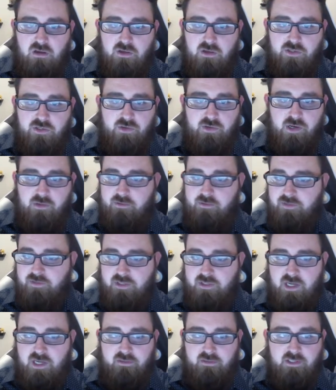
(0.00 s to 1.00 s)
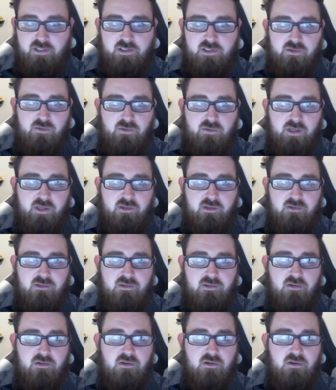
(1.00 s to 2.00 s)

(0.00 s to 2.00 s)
So now we've just got these two things.